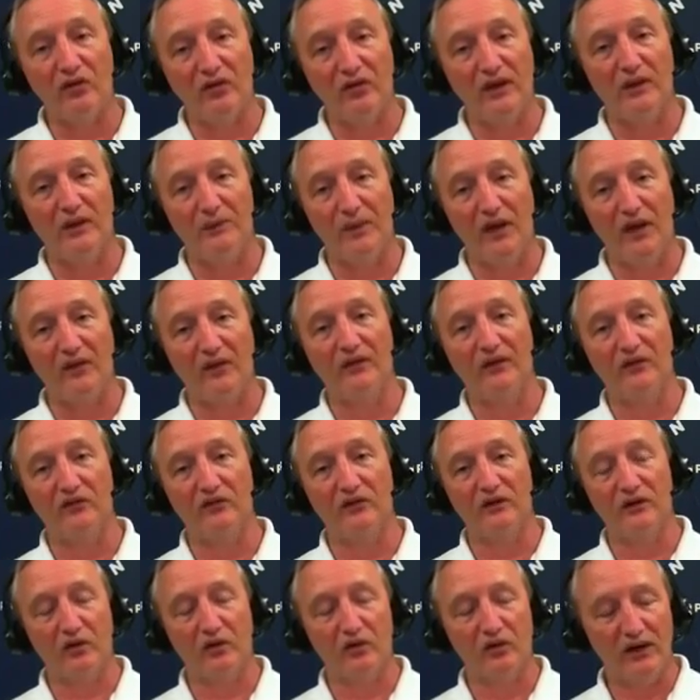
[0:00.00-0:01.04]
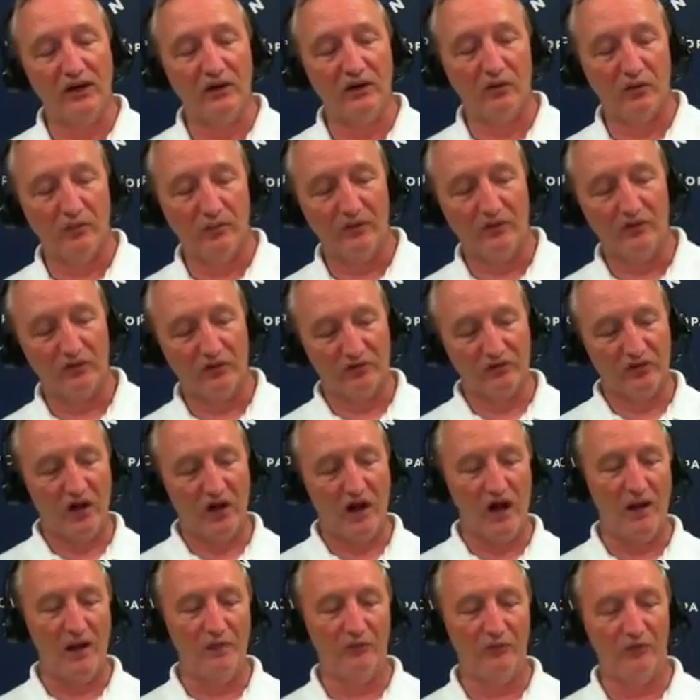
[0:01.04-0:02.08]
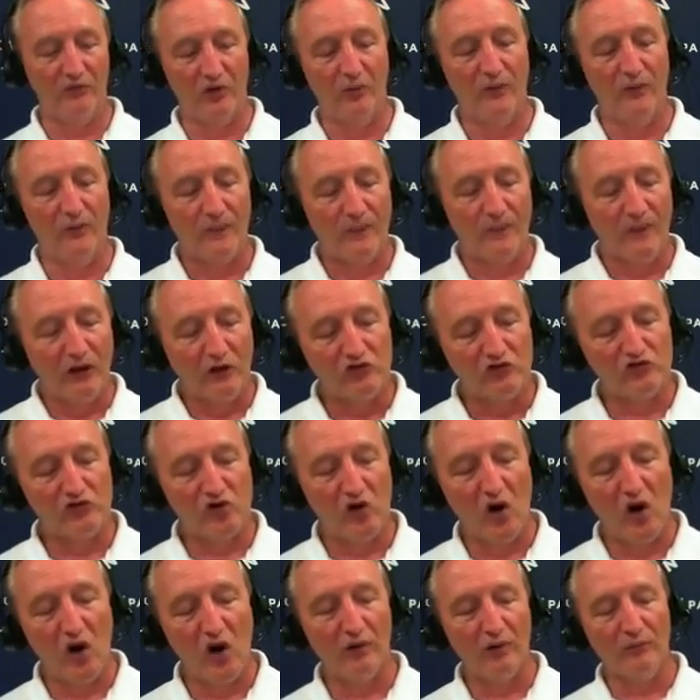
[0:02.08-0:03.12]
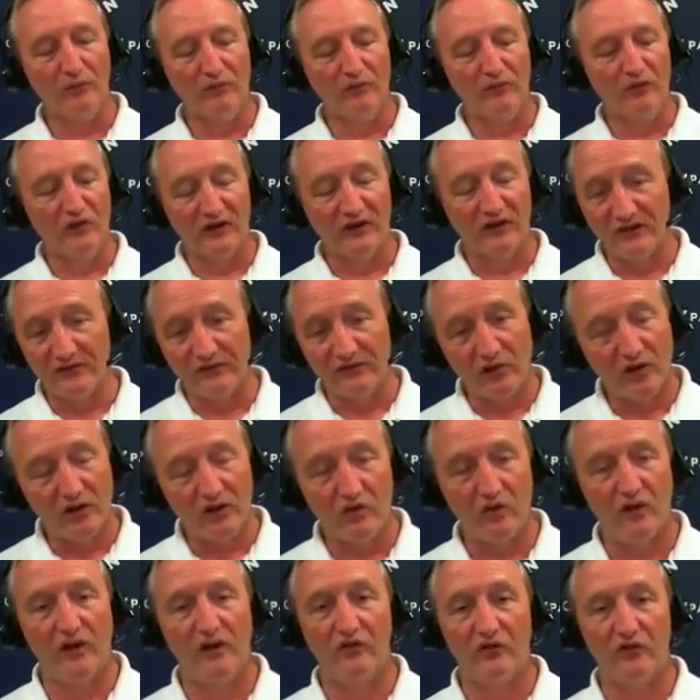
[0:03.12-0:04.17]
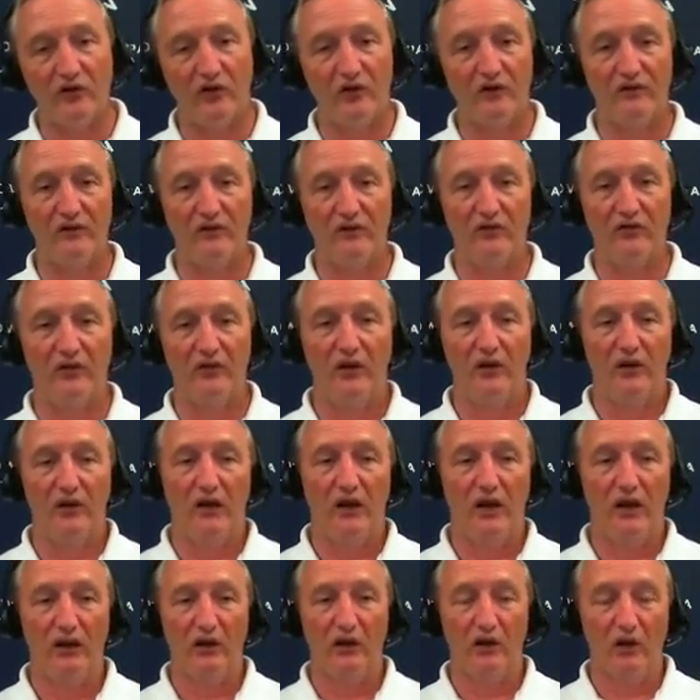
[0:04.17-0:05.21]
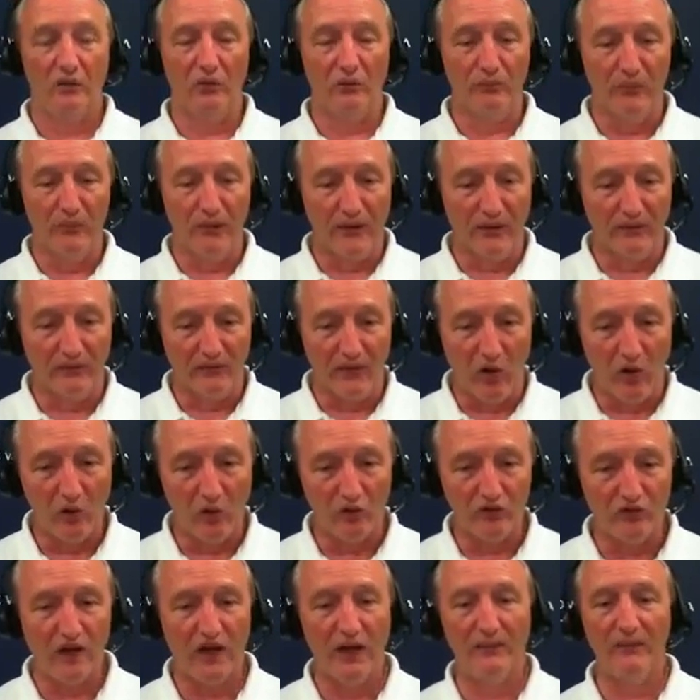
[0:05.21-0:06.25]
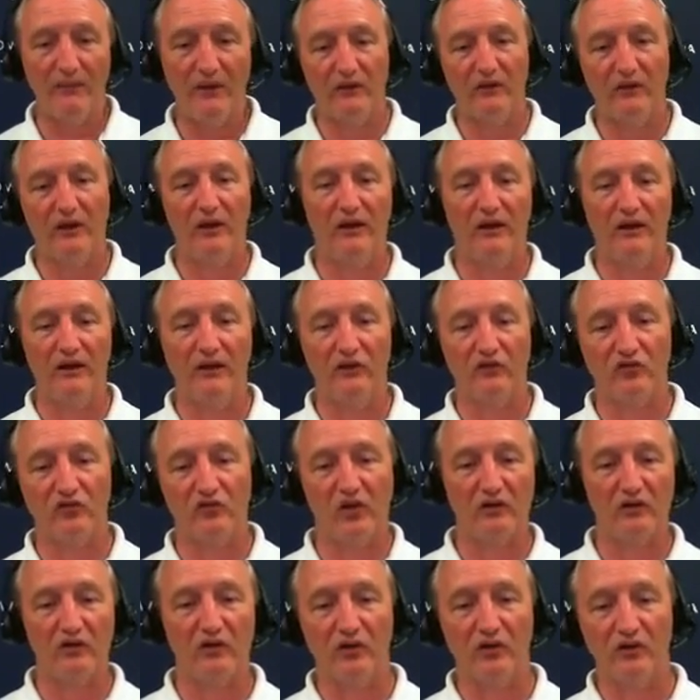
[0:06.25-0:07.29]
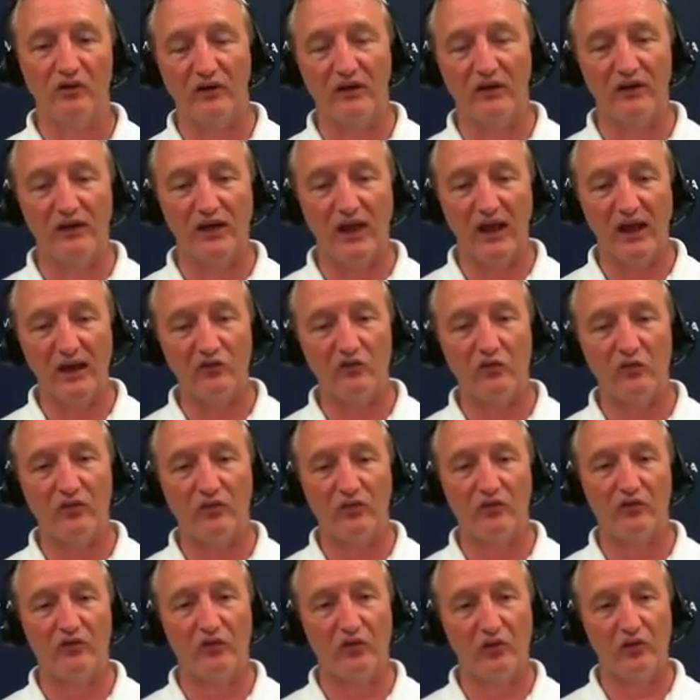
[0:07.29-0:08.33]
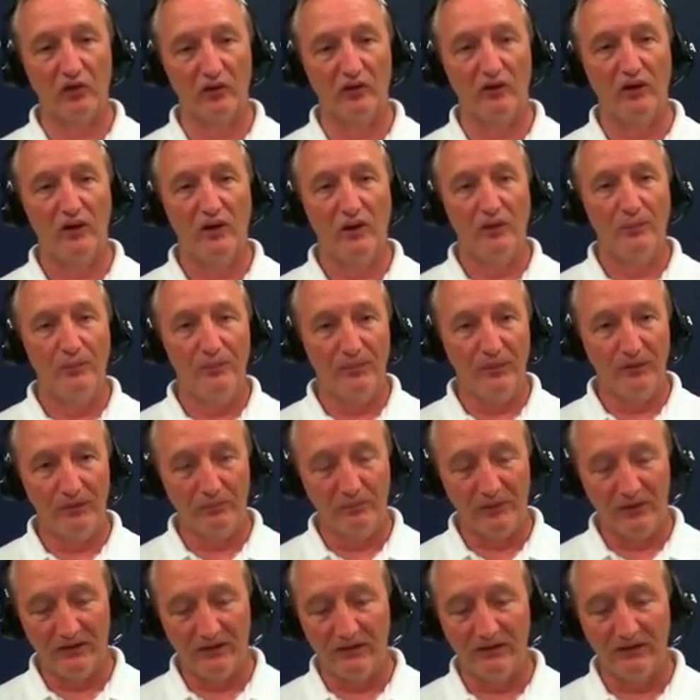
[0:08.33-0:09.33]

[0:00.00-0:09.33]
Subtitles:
think about these little increments of time. So deliver a great service. The whole time that an instructor is engaged with the student, be